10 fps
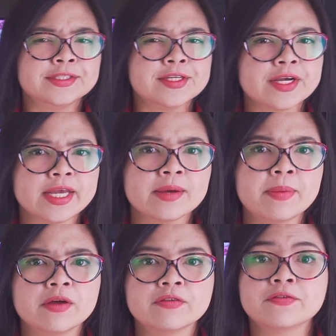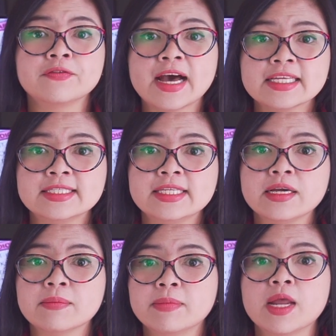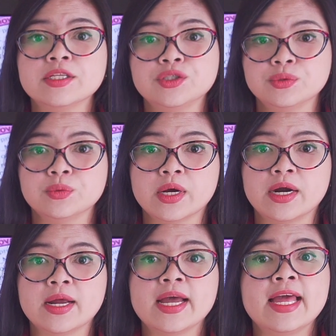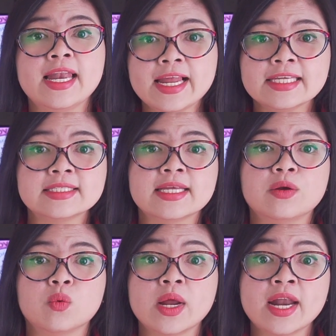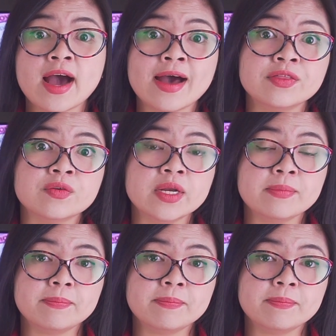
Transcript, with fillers: Talking about fasting blood sugar, less than 100